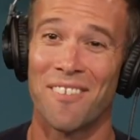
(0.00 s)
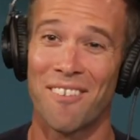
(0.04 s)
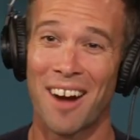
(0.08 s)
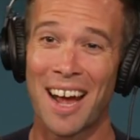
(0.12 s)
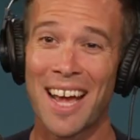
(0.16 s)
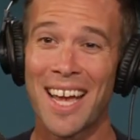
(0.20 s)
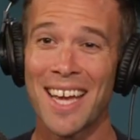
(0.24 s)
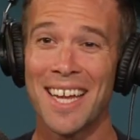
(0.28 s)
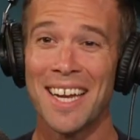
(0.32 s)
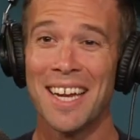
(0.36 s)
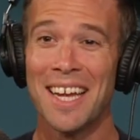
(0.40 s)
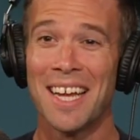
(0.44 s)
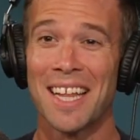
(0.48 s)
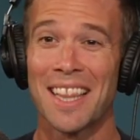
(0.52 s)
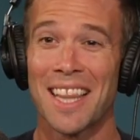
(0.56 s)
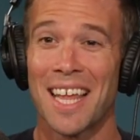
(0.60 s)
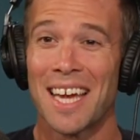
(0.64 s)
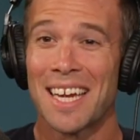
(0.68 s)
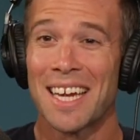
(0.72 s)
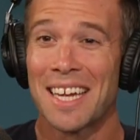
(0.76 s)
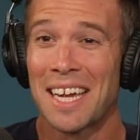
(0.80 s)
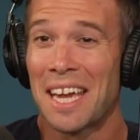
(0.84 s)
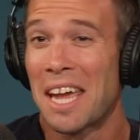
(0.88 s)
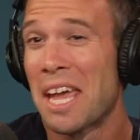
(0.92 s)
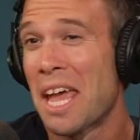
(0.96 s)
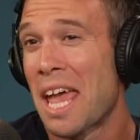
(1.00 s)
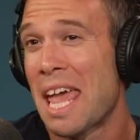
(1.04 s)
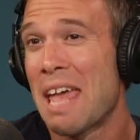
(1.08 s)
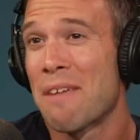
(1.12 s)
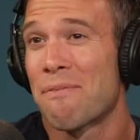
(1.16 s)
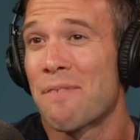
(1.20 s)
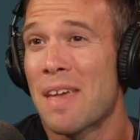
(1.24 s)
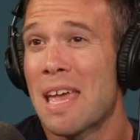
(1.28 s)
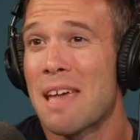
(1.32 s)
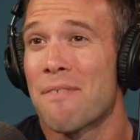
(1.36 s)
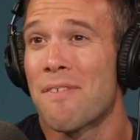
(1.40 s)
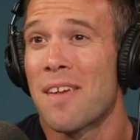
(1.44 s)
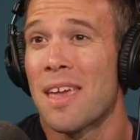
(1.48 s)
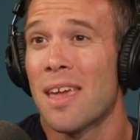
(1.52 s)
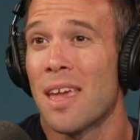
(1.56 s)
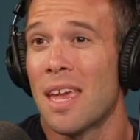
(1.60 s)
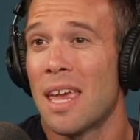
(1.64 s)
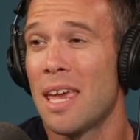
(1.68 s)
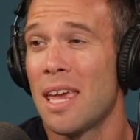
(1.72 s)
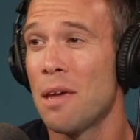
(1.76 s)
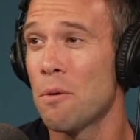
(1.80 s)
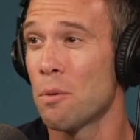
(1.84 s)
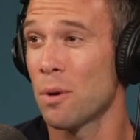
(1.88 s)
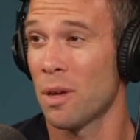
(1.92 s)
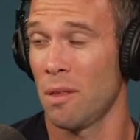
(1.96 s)
Right? Like, if
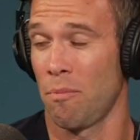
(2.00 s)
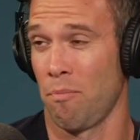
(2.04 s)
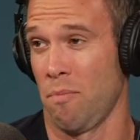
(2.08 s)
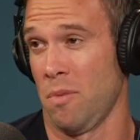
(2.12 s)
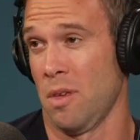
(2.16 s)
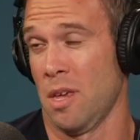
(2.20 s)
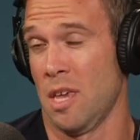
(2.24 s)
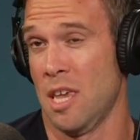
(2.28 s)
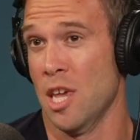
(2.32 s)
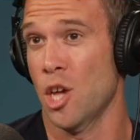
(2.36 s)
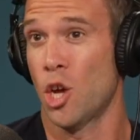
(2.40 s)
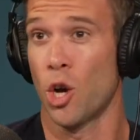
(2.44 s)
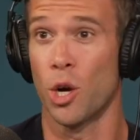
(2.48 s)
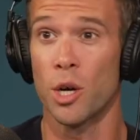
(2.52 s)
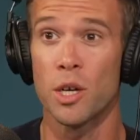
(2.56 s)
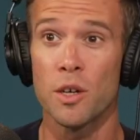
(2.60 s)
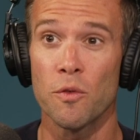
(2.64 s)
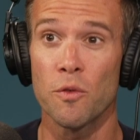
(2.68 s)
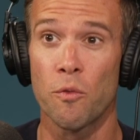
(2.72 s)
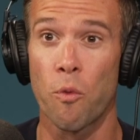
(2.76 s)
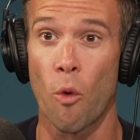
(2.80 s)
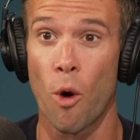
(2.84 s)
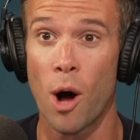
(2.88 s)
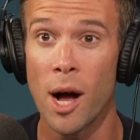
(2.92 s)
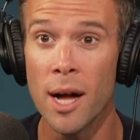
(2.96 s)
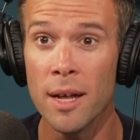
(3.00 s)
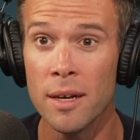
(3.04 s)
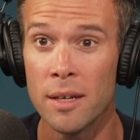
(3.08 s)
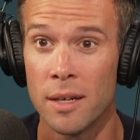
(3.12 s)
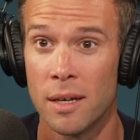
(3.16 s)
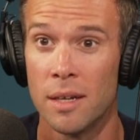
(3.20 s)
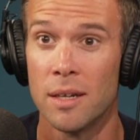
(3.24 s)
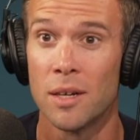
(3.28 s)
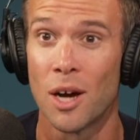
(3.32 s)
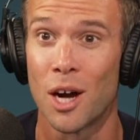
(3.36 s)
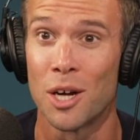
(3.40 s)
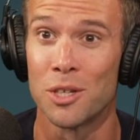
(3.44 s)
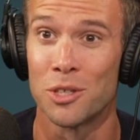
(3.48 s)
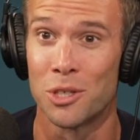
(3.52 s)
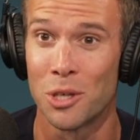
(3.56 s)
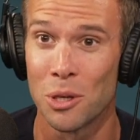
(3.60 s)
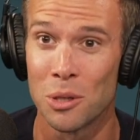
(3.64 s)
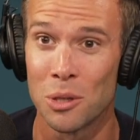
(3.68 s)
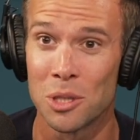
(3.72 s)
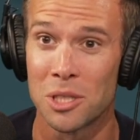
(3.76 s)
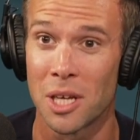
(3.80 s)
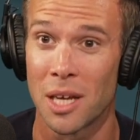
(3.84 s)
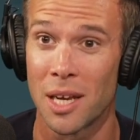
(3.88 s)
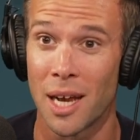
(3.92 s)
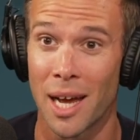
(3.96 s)
he could have won on
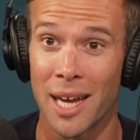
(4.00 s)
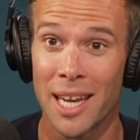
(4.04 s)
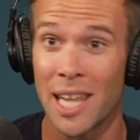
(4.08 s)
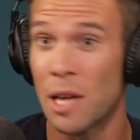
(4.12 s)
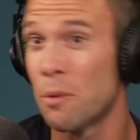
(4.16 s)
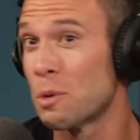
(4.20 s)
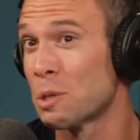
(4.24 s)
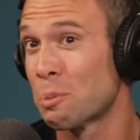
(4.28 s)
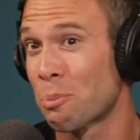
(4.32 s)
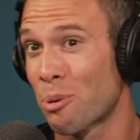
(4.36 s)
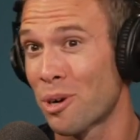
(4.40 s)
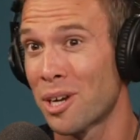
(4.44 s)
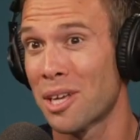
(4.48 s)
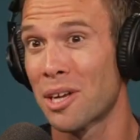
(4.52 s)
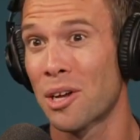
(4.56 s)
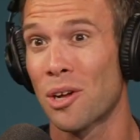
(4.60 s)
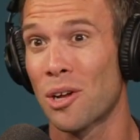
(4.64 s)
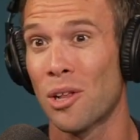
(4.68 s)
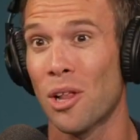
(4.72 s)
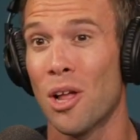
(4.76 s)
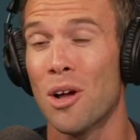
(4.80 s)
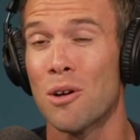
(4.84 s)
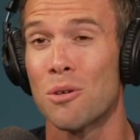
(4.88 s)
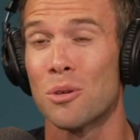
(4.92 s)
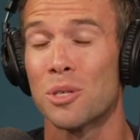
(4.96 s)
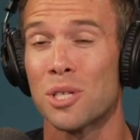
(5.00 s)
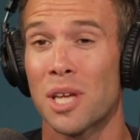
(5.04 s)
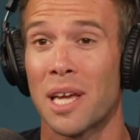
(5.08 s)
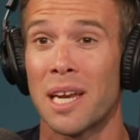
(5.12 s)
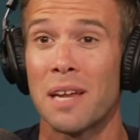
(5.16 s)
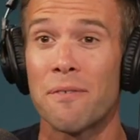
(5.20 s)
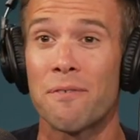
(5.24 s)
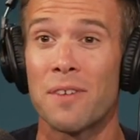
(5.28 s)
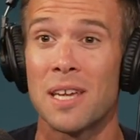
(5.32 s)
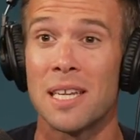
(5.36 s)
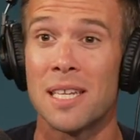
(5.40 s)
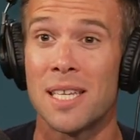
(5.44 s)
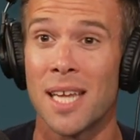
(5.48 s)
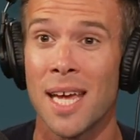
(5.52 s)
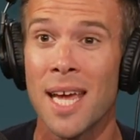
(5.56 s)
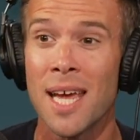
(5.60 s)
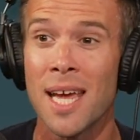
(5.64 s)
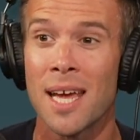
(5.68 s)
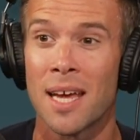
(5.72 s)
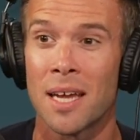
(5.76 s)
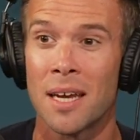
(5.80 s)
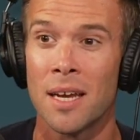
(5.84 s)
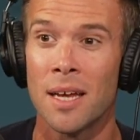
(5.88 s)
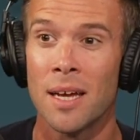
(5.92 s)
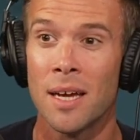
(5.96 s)
Tuesday night, he was pretty close. And if he
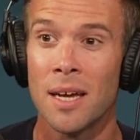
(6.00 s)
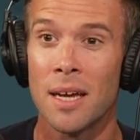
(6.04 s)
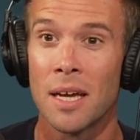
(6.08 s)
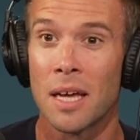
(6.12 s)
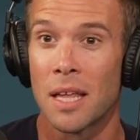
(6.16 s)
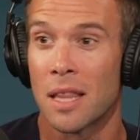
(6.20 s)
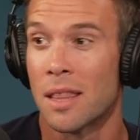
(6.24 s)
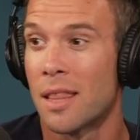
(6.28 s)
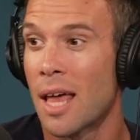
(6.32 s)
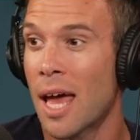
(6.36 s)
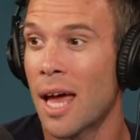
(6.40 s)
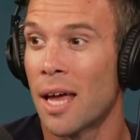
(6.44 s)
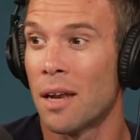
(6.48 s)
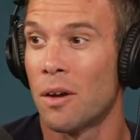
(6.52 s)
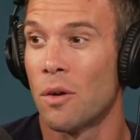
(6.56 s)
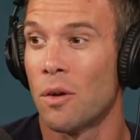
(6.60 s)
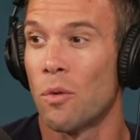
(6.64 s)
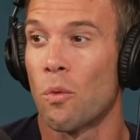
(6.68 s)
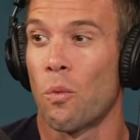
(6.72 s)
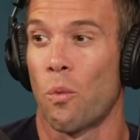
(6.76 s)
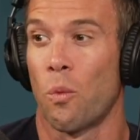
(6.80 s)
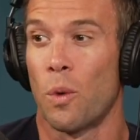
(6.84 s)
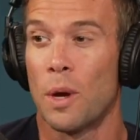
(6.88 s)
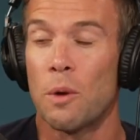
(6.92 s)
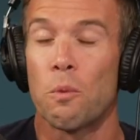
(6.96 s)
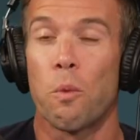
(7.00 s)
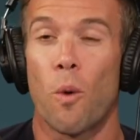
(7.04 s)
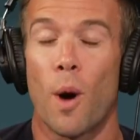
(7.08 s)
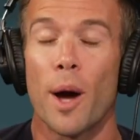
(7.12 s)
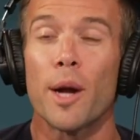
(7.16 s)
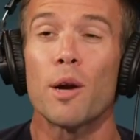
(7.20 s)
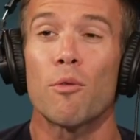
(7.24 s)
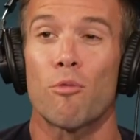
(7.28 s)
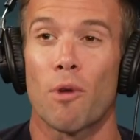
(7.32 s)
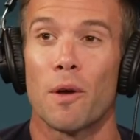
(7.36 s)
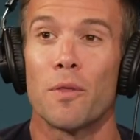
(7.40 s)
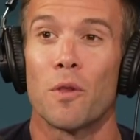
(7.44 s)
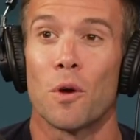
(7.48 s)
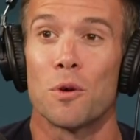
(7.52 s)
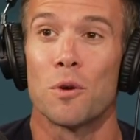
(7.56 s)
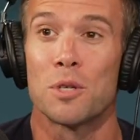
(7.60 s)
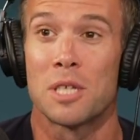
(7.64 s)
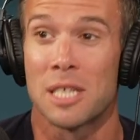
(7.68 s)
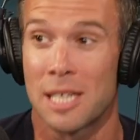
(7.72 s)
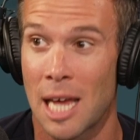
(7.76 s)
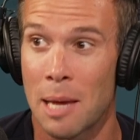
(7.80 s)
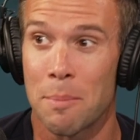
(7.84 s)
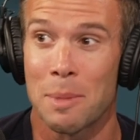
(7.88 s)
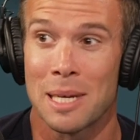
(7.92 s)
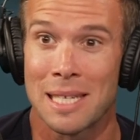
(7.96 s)
did, then we'd want to run those
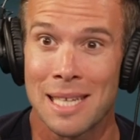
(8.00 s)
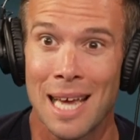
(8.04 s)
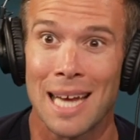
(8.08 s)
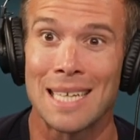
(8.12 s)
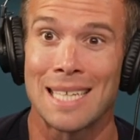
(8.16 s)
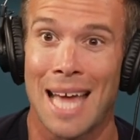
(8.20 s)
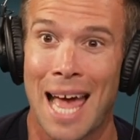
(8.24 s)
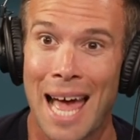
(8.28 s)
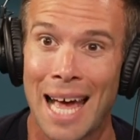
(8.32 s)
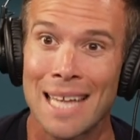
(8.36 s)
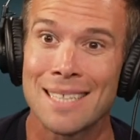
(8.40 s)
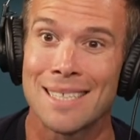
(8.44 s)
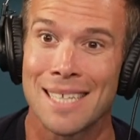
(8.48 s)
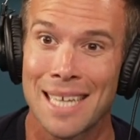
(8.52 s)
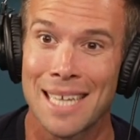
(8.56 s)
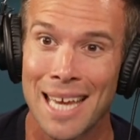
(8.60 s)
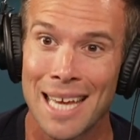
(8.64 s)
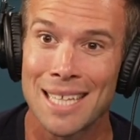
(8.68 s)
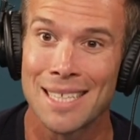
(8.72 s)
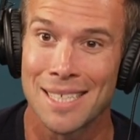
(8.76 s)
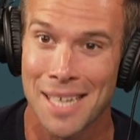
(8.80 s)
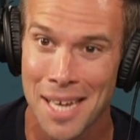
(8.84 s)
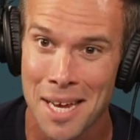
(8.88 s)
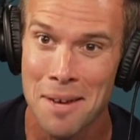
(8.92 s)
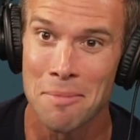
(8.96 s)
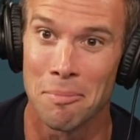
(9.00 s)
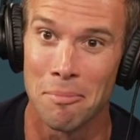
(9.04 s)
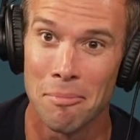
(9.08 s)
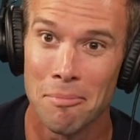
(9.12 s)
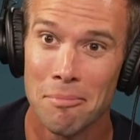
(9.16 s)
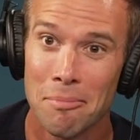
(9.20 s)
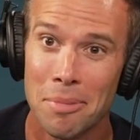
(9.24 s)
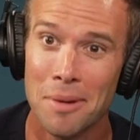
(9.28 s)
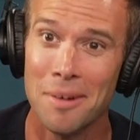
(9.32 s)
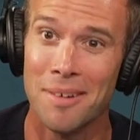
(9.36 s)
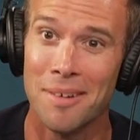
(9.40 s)
same exact ads against him